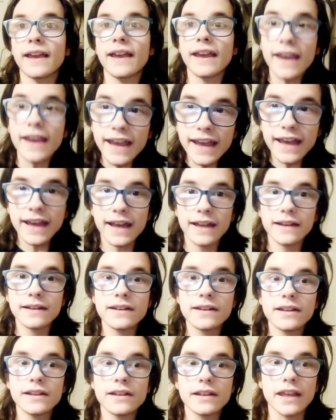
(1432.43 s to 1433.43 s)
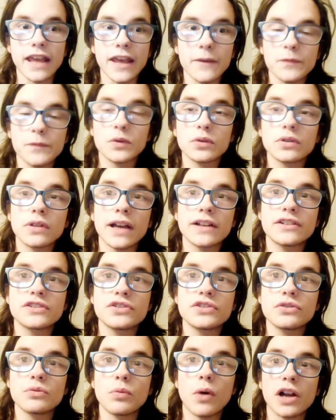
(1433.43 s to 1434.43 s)
And if you'd like
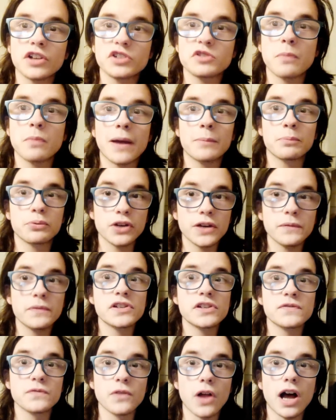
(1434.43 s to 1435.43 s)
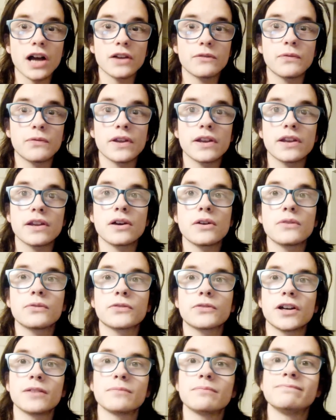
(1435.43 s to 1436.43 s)
to watch my previous vlog video
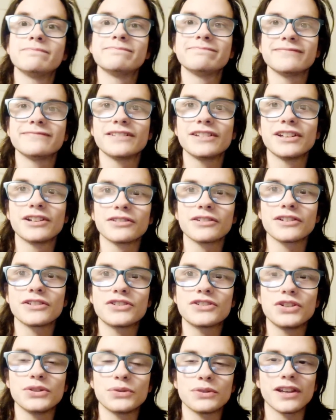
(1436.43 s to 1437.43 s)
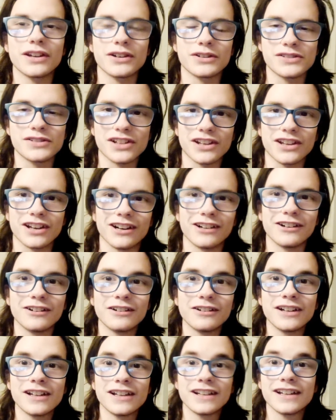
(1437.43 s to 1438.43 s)
from nearly 2 years ago,
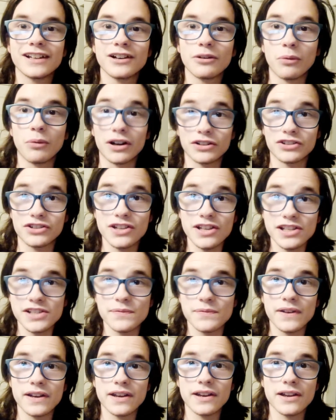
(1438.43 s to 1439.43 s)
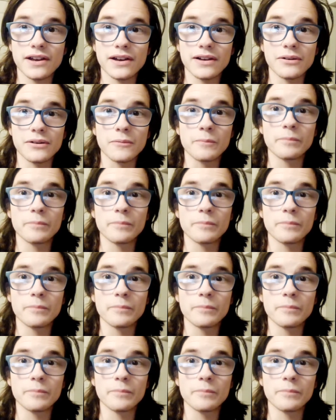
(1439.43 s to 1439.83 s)
watch this video.